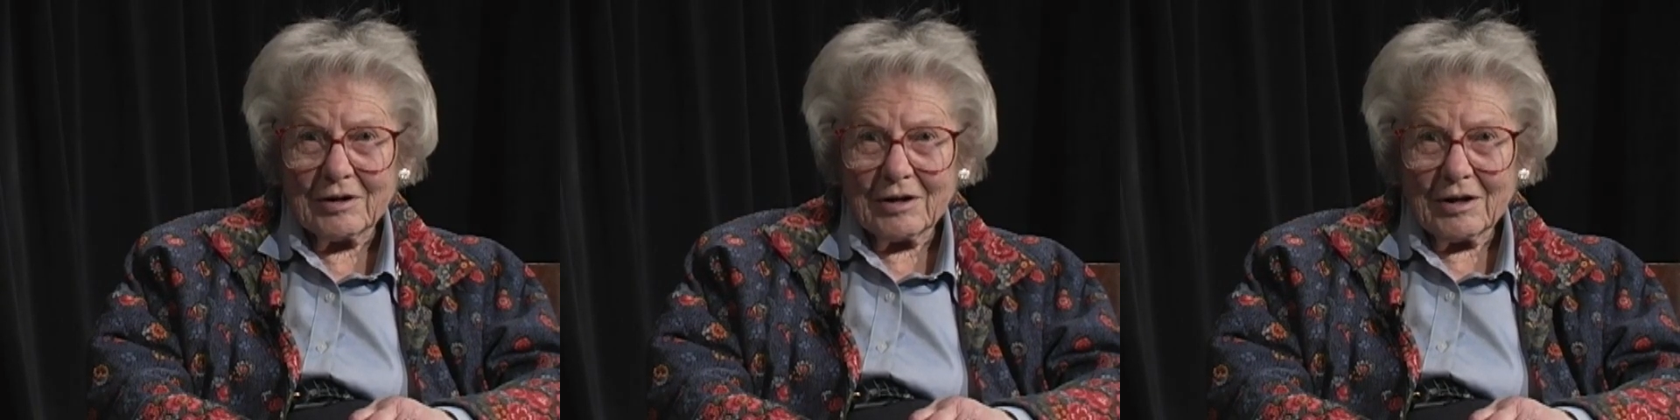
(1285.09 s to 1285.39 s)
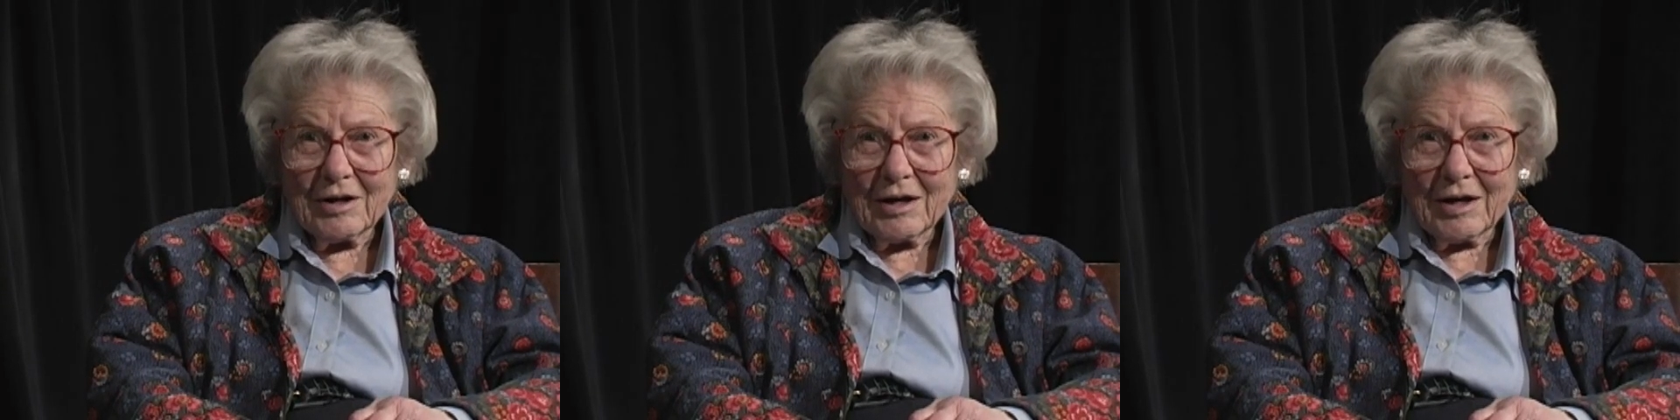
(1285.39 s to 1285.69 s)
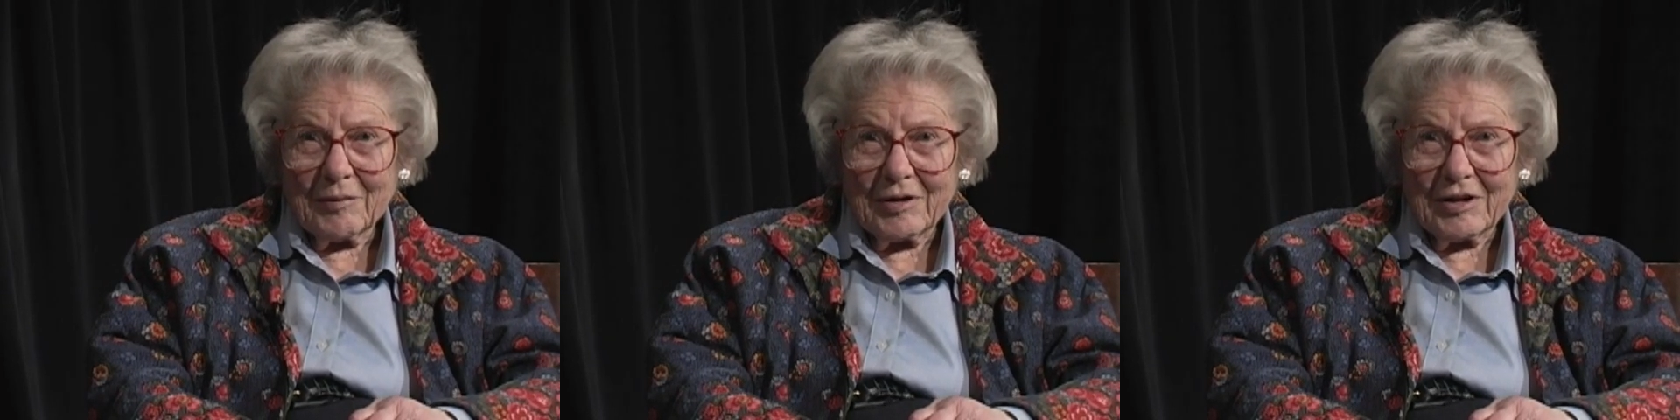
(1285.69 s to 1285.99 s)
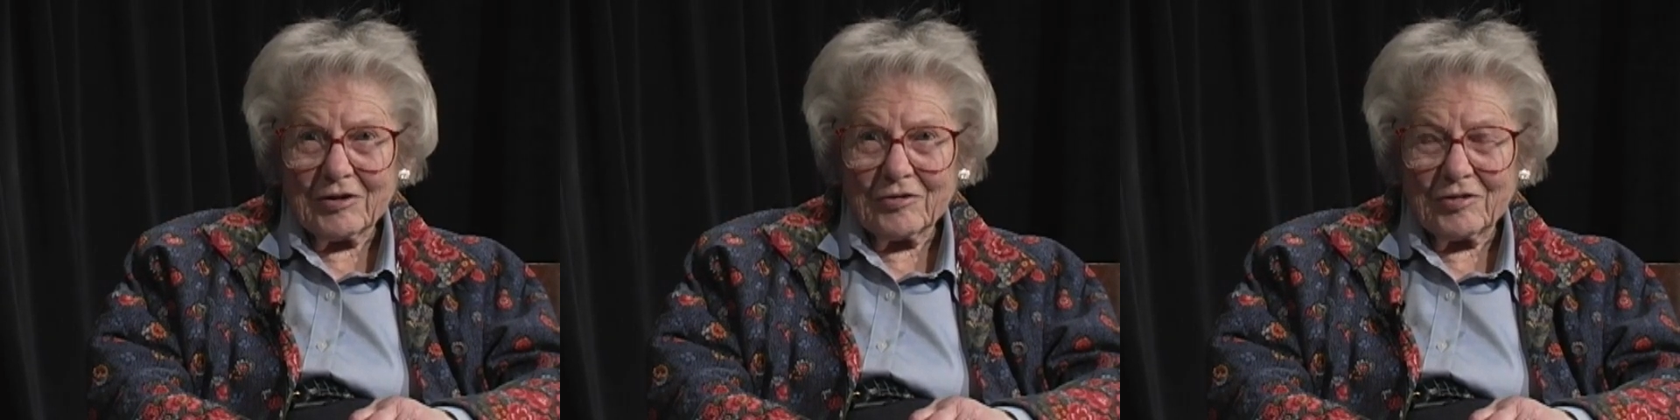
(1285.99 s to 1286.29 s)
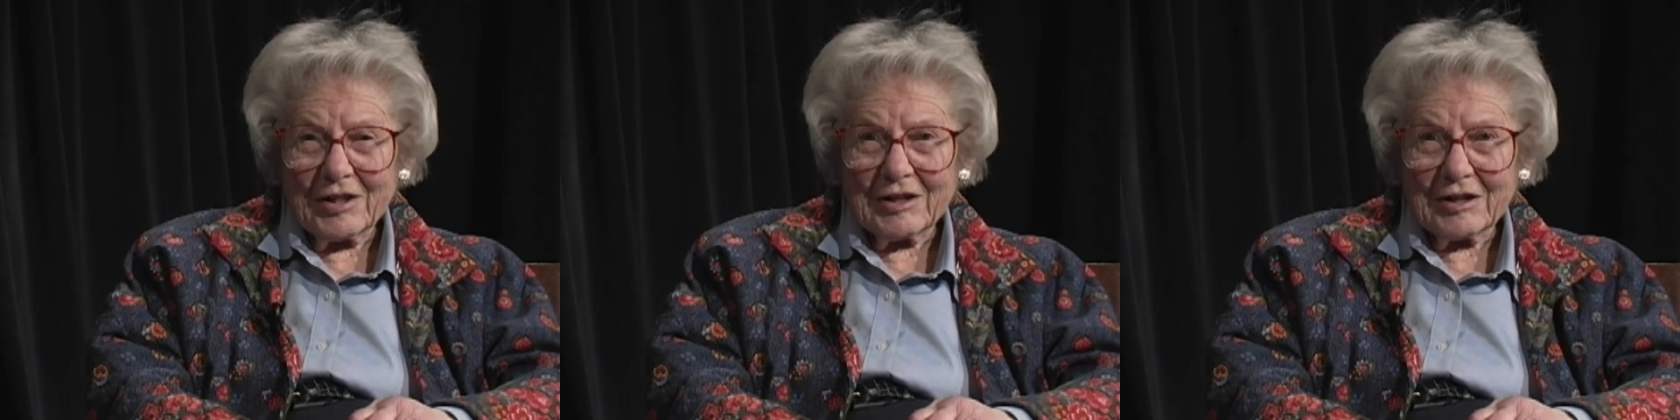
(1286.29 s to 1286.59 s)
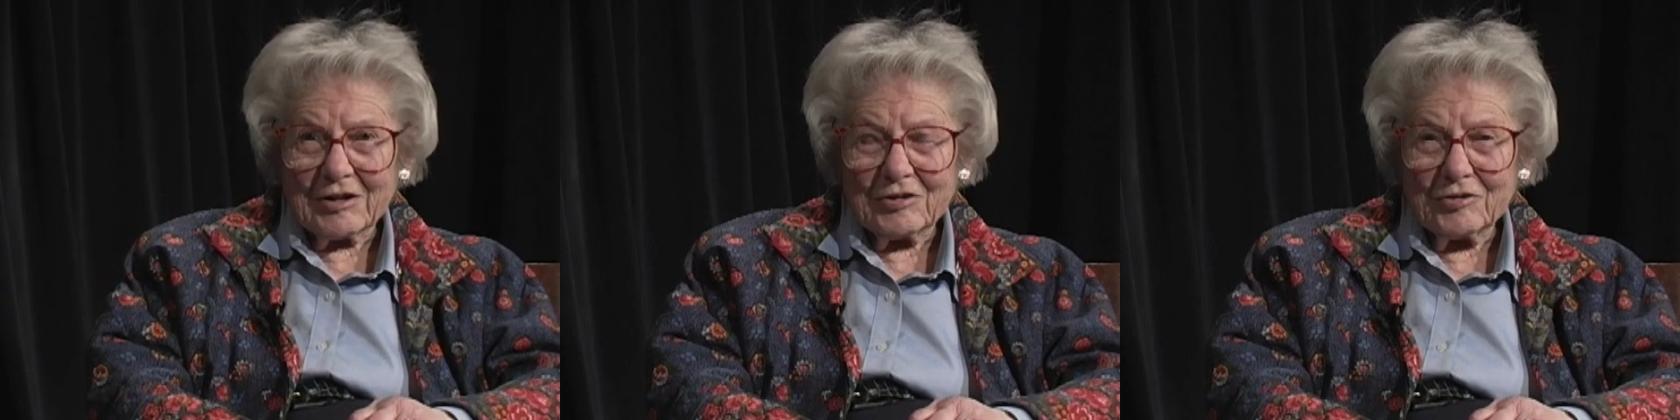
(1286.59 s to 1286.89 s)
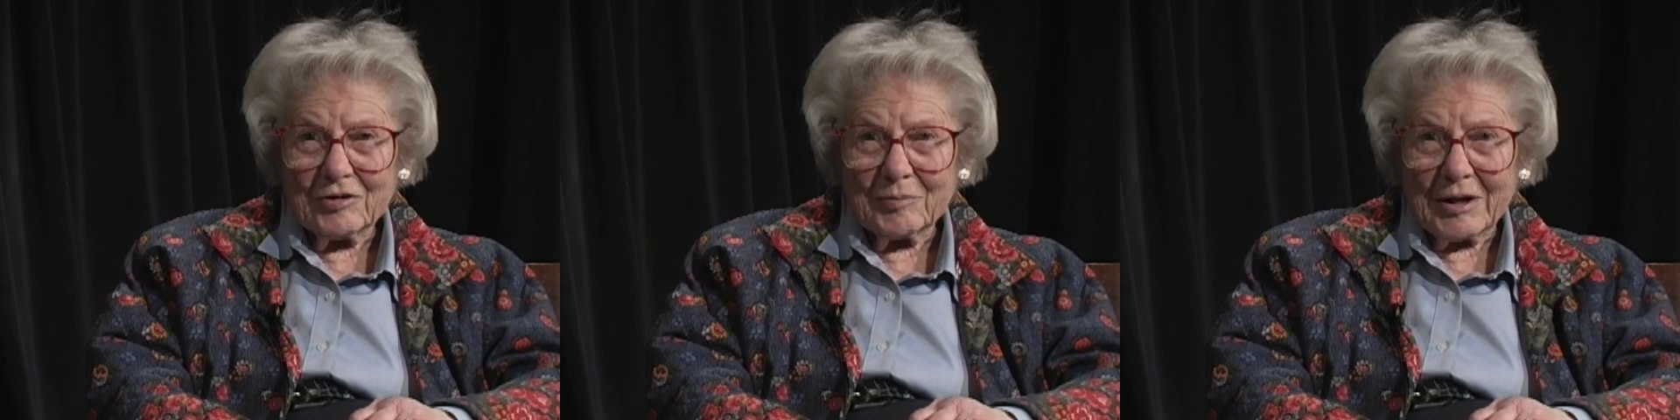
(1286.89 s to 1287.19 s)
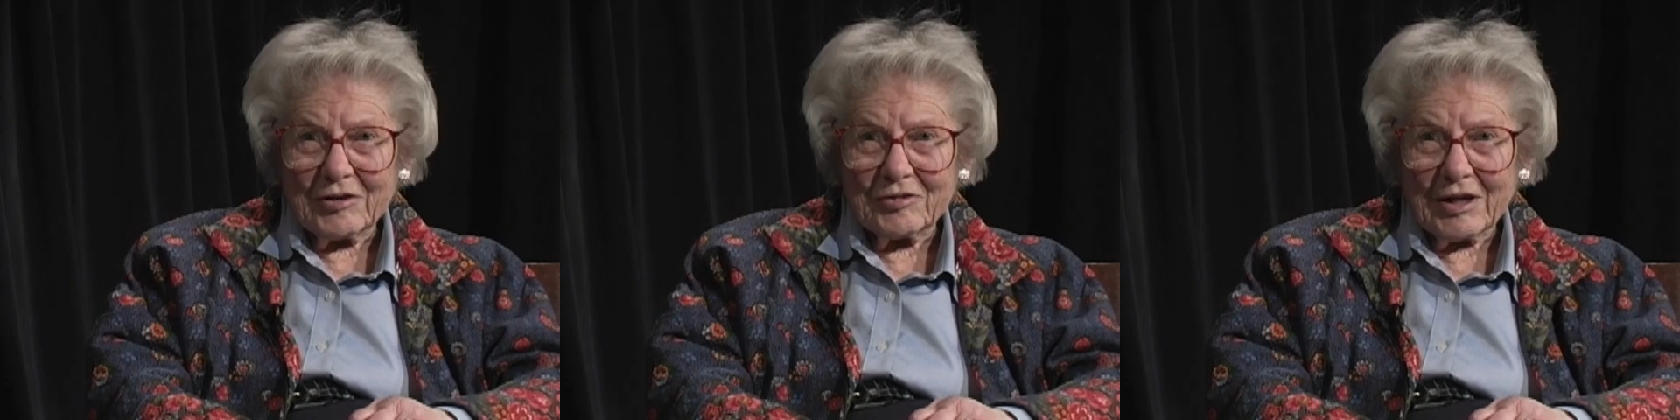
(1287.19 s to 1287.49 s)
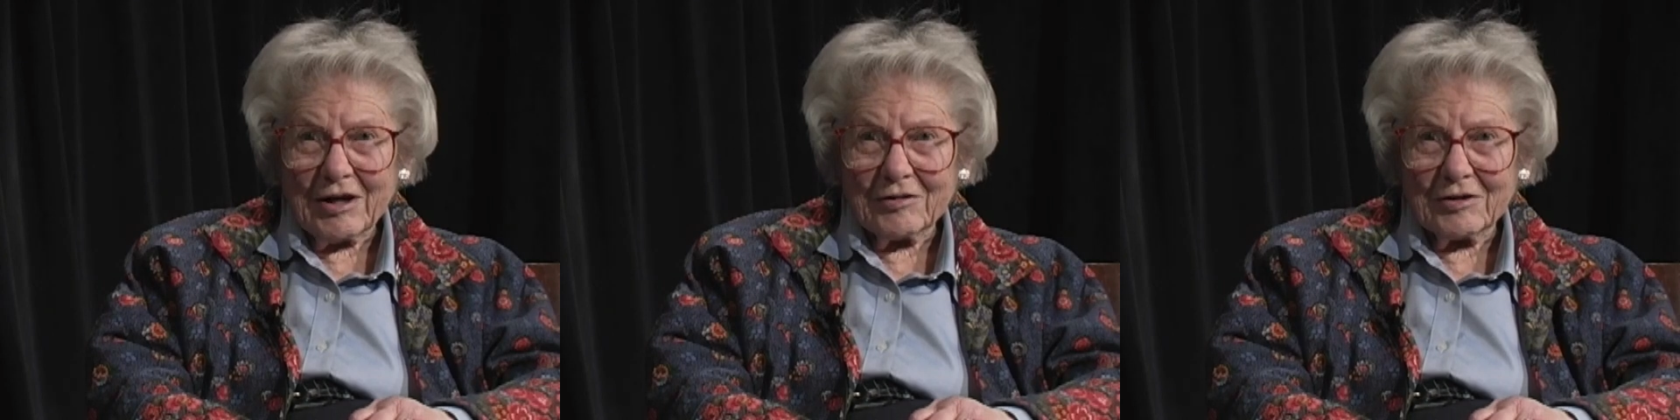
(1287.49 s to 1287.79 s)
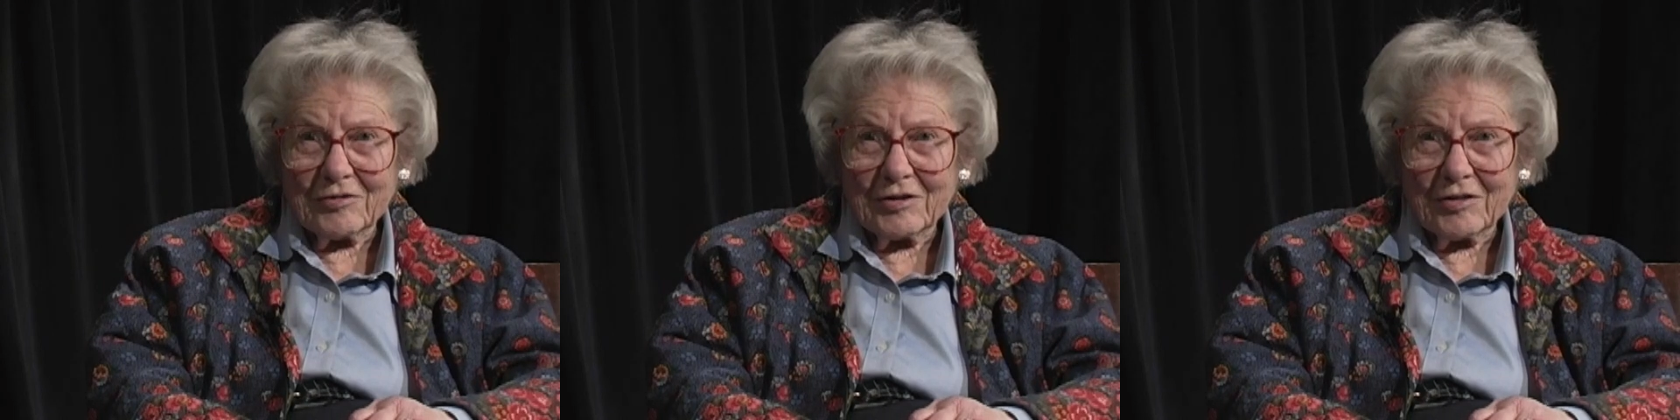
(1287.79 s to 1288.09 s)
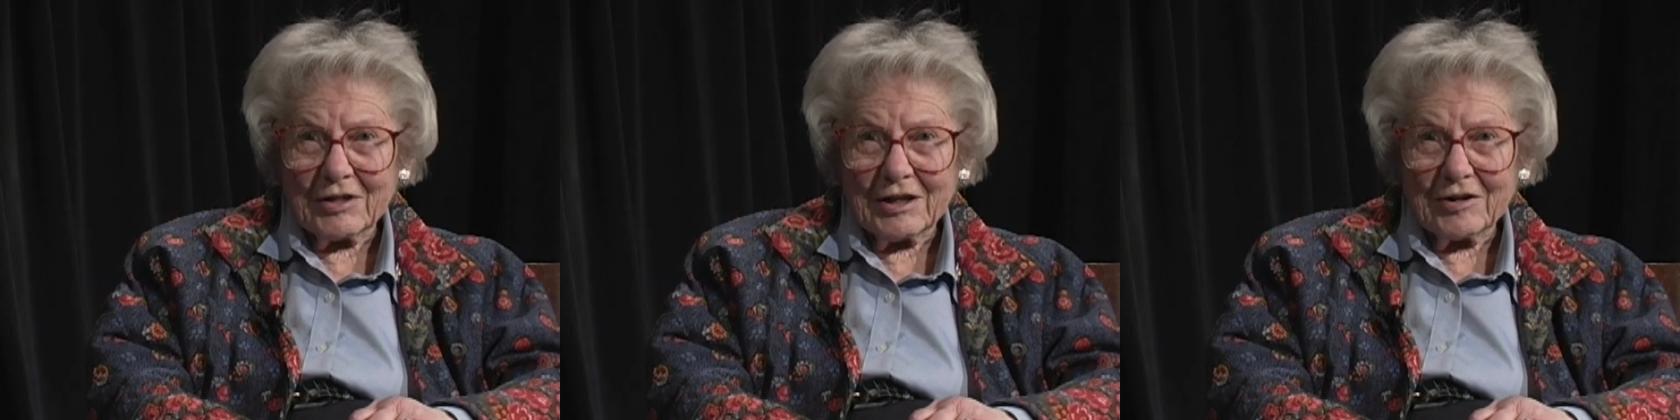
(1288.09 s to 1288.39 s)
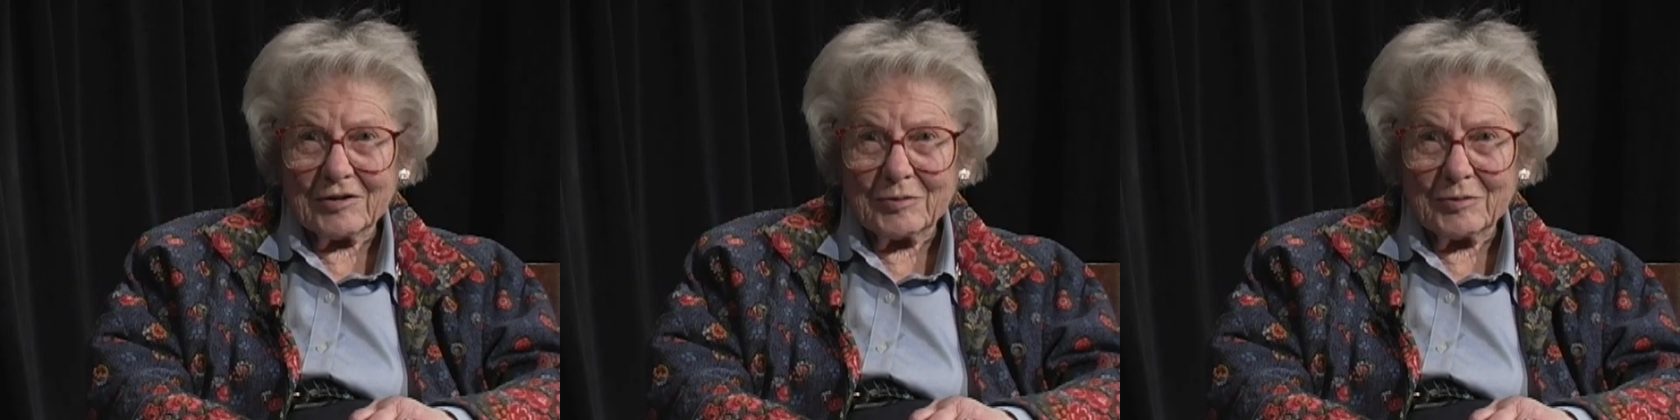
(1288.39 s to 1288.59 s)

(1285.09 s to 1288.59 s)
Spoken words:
I mean, you think you could do it by sound if nothing else,